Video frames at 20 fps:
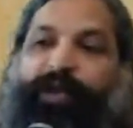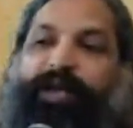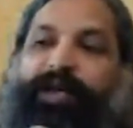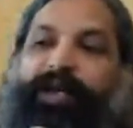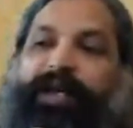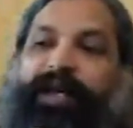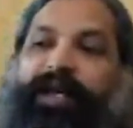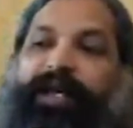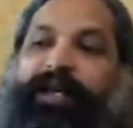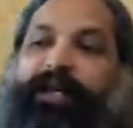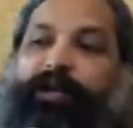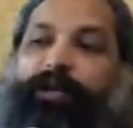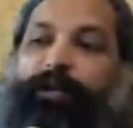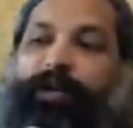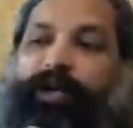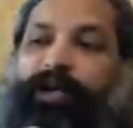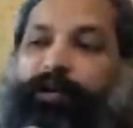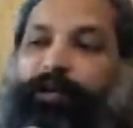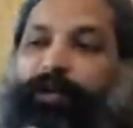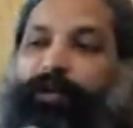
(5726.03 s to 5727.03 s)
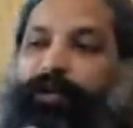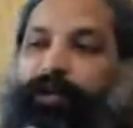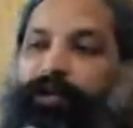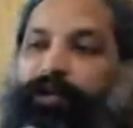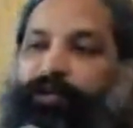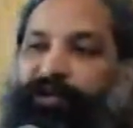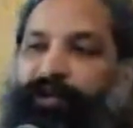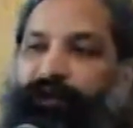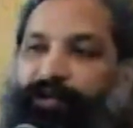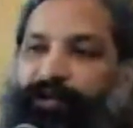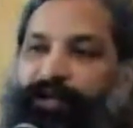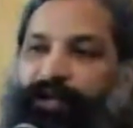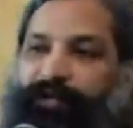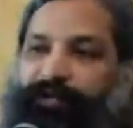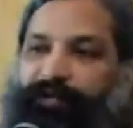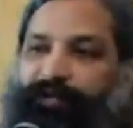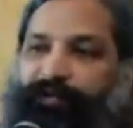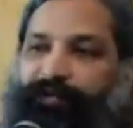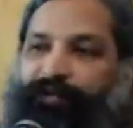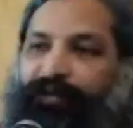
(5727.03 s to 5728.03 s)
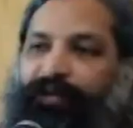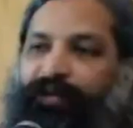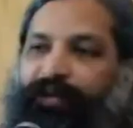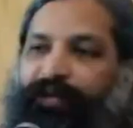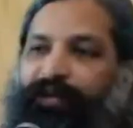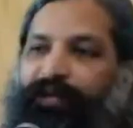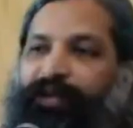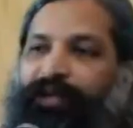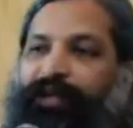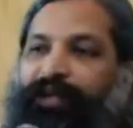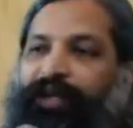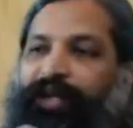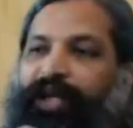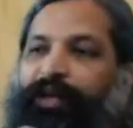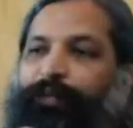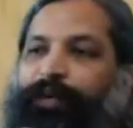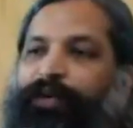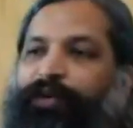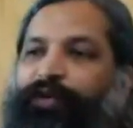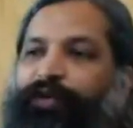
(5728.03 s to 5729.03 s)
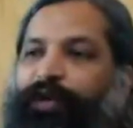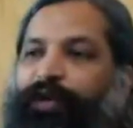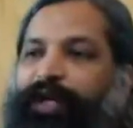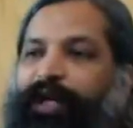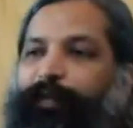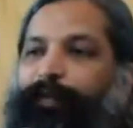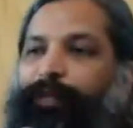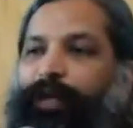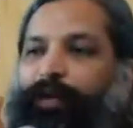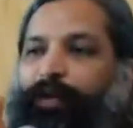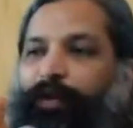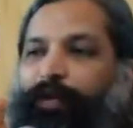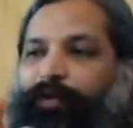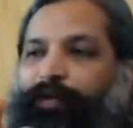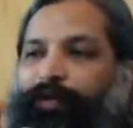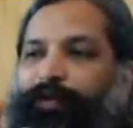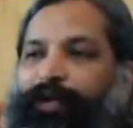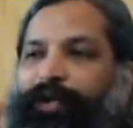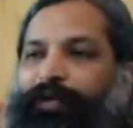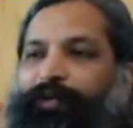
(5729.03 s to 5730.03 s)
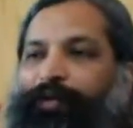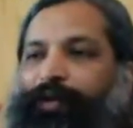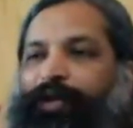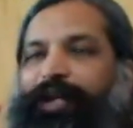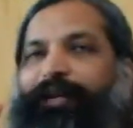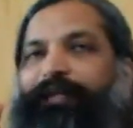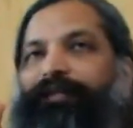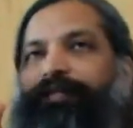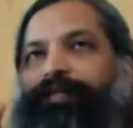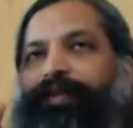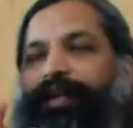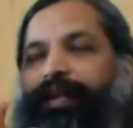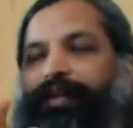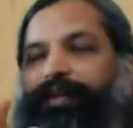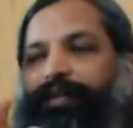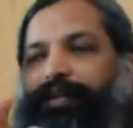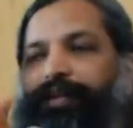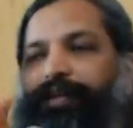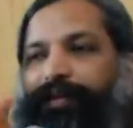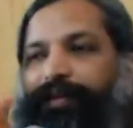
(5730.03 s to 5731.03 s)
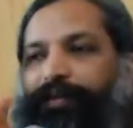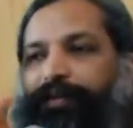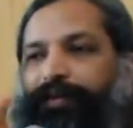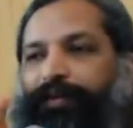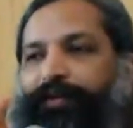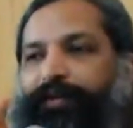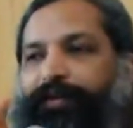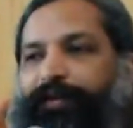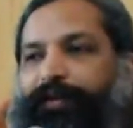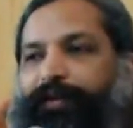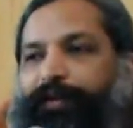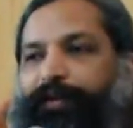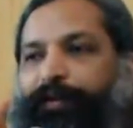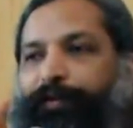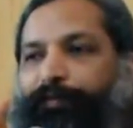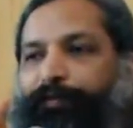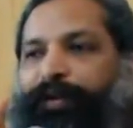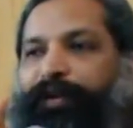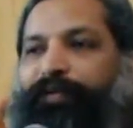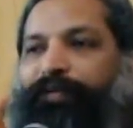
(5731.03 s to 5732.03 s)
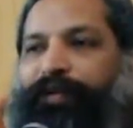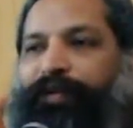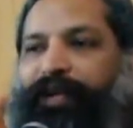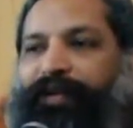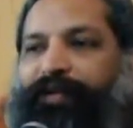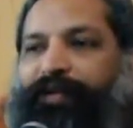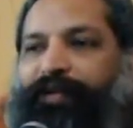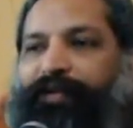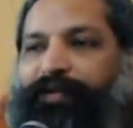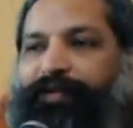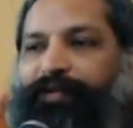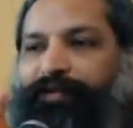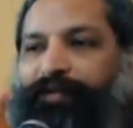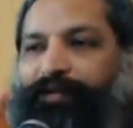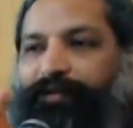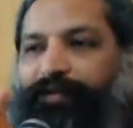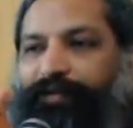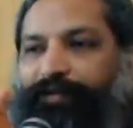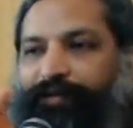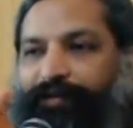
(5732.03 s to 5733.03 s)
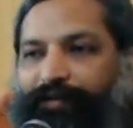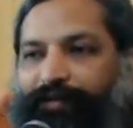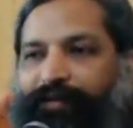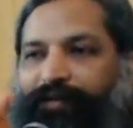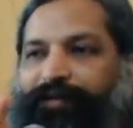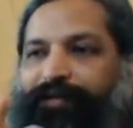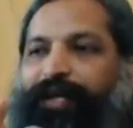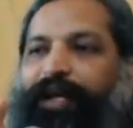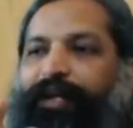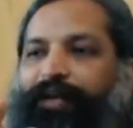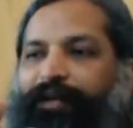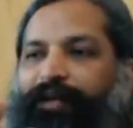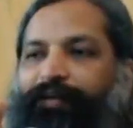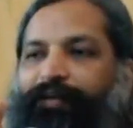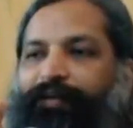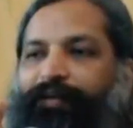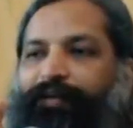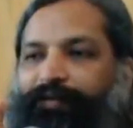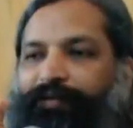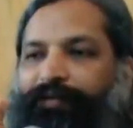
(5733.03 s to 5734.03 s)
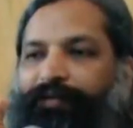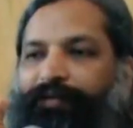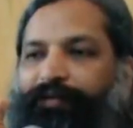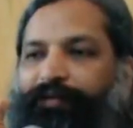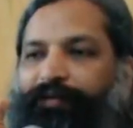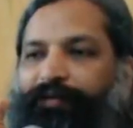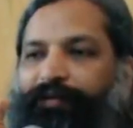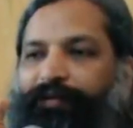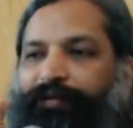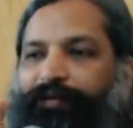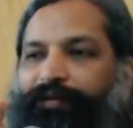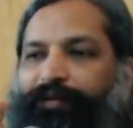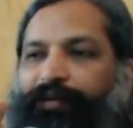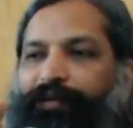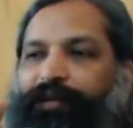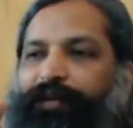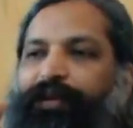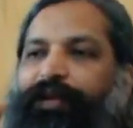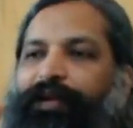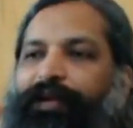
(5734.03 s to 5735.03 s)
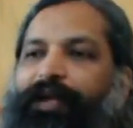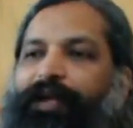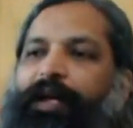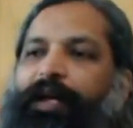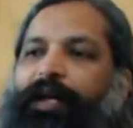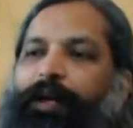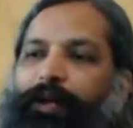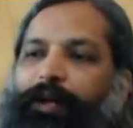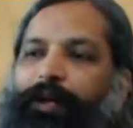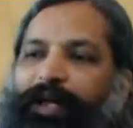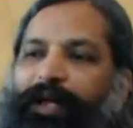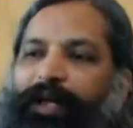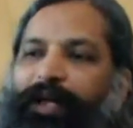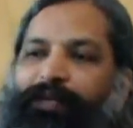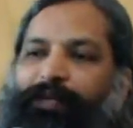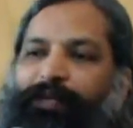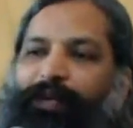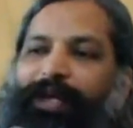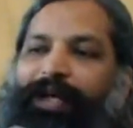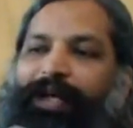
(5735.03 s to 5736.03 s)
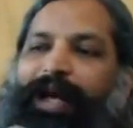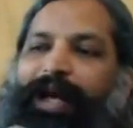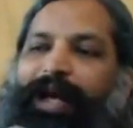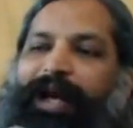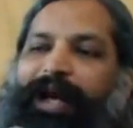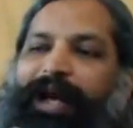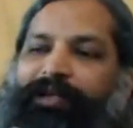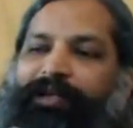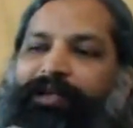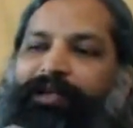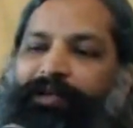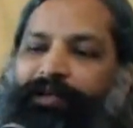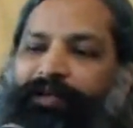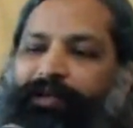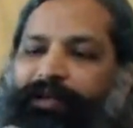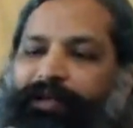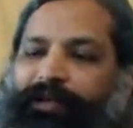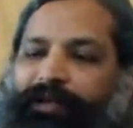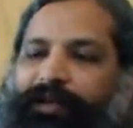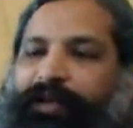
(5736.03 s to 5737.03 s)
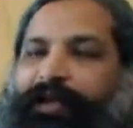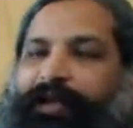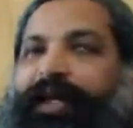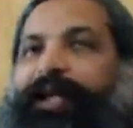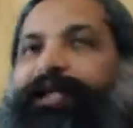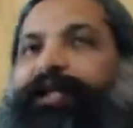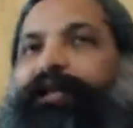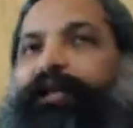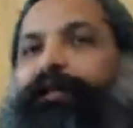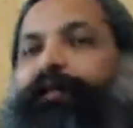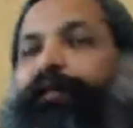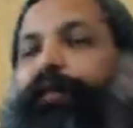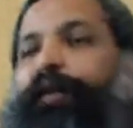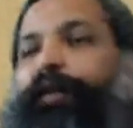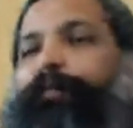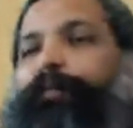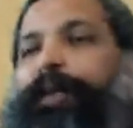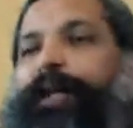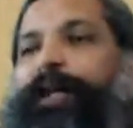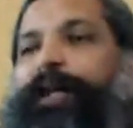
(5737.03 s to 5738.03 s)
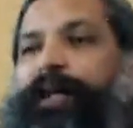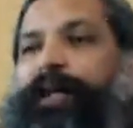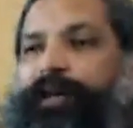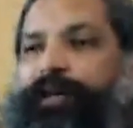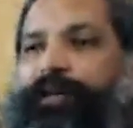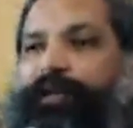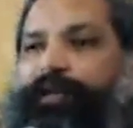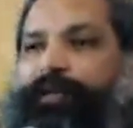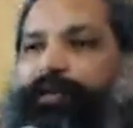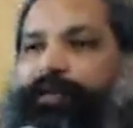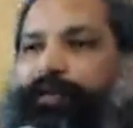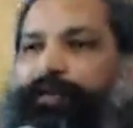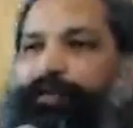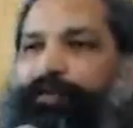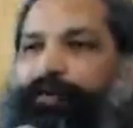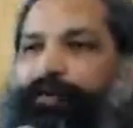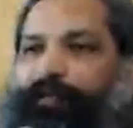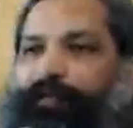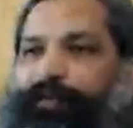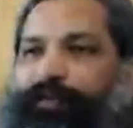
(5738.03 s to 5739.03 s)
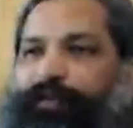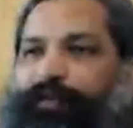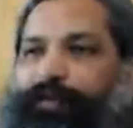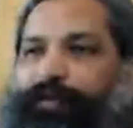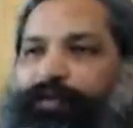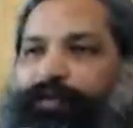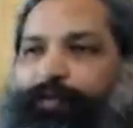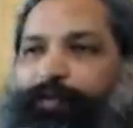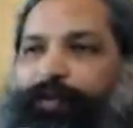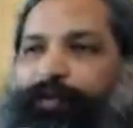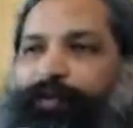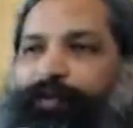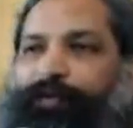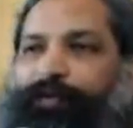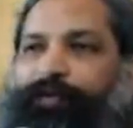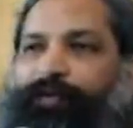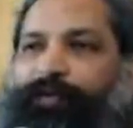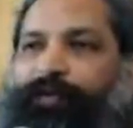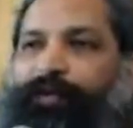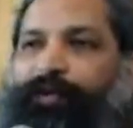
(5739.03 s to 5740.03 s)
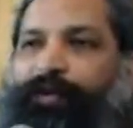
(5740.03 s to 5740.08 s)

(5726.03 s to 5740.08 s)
which will lead you into a consciousness in which you are able not only to live in the perfect silence, but as well act in the full play of the cosmos